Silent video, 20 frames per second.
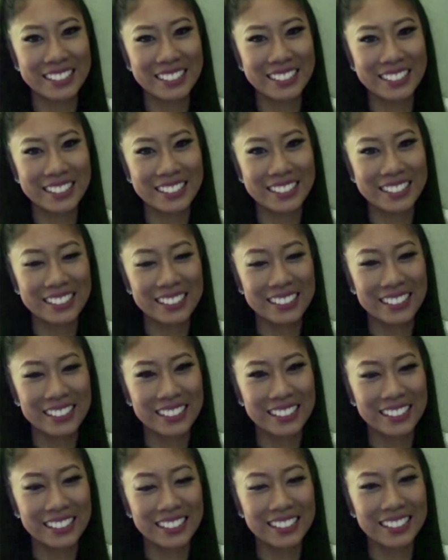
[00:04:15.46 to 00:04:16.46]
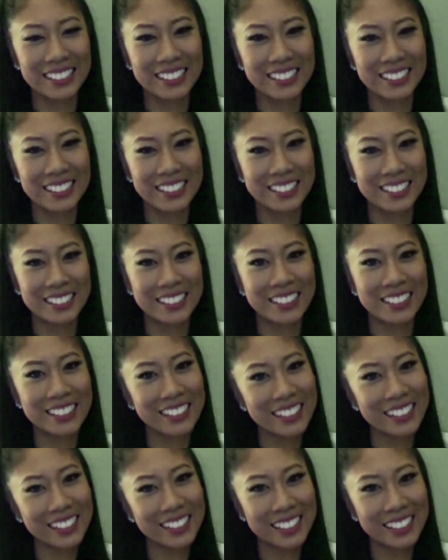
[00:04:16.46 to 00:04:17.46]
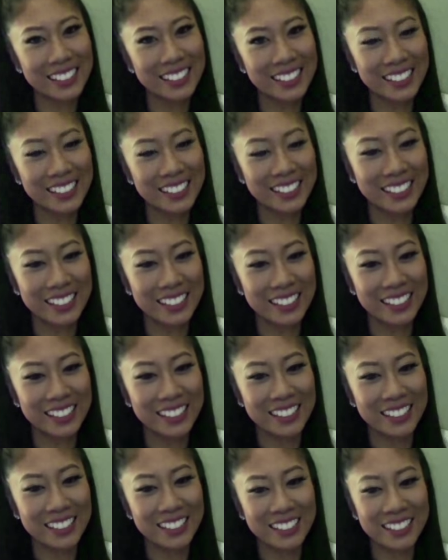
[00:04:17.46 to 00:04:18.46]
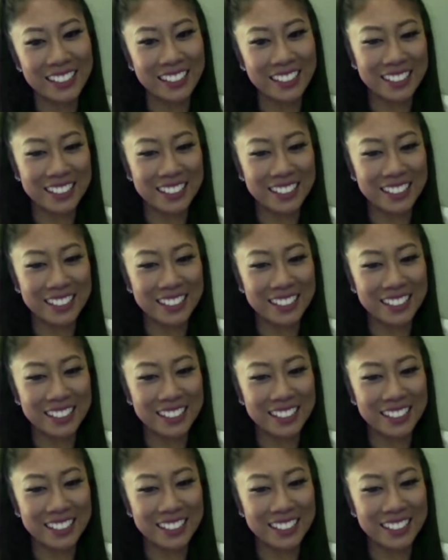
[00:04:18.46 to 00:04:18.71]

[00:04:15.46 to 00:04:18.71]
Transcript: (not speaking)